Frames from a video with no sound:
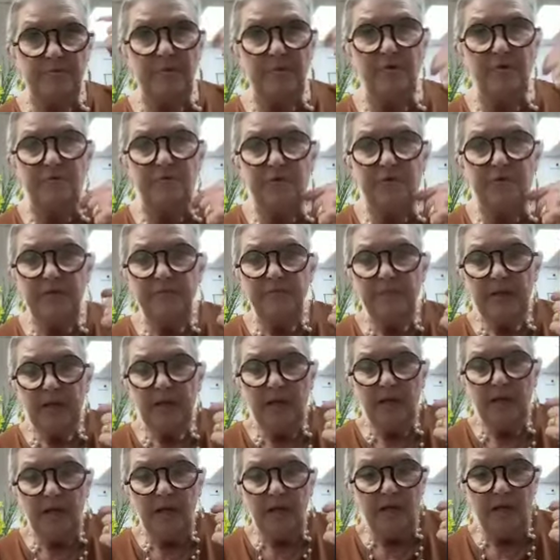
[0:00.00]
removed,
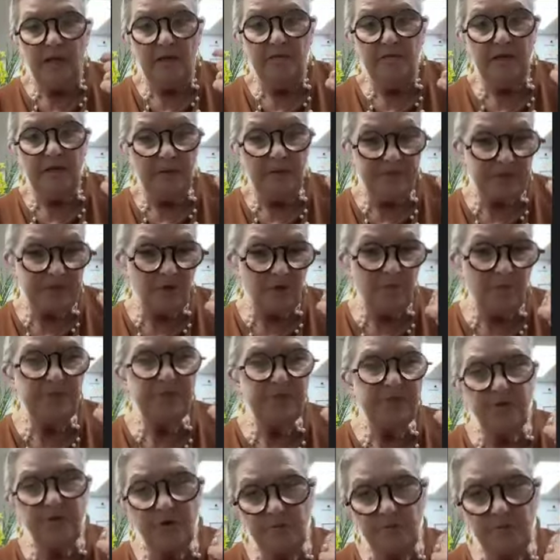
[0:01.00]
the
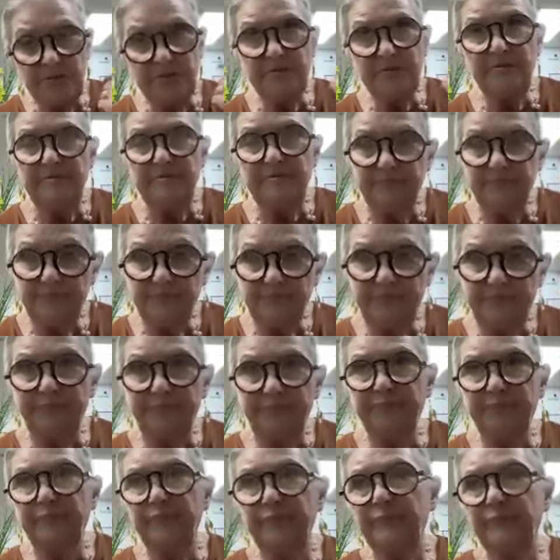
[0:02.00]
epidermis and dermis and
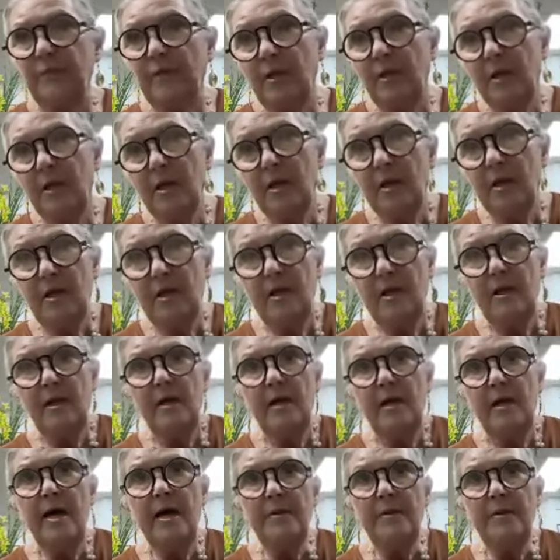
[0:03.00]

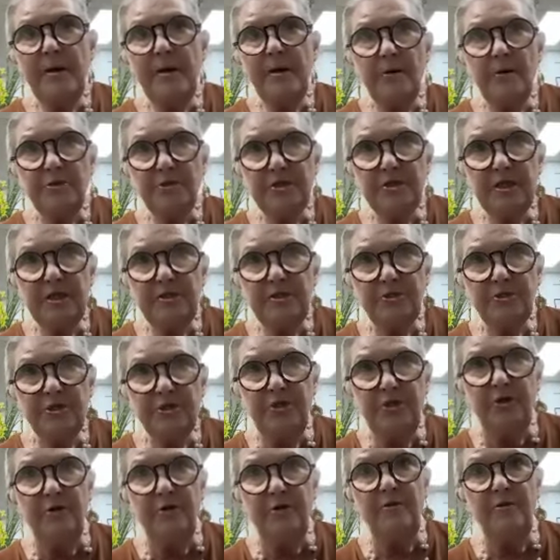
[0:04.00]
adipose
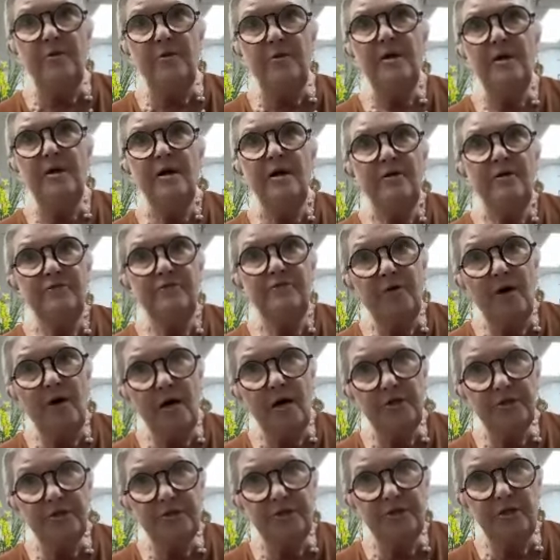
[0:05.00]
tissue,
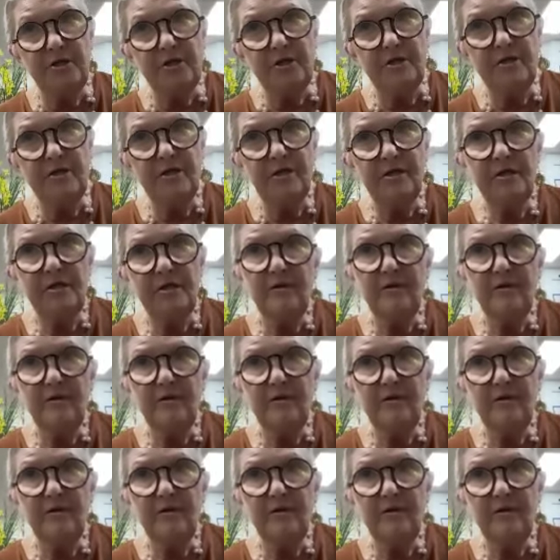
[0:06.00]
fascia.